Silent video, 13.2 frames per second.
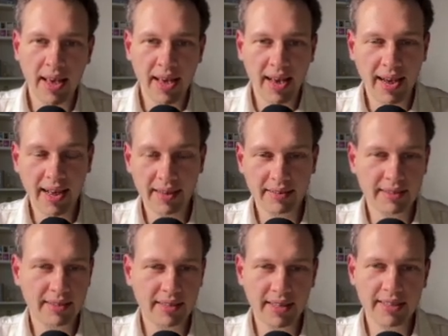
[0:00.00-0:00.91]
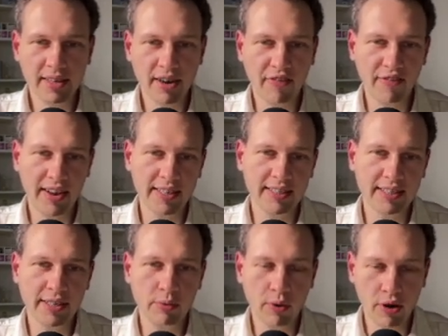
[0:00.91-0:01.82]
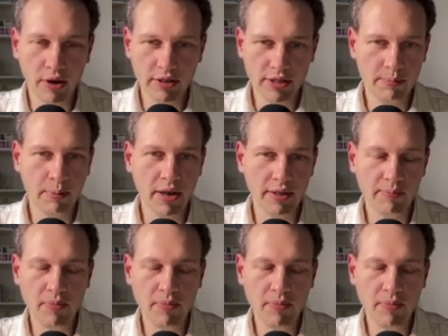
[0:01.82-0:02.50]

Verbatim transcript: And these are fancy words, but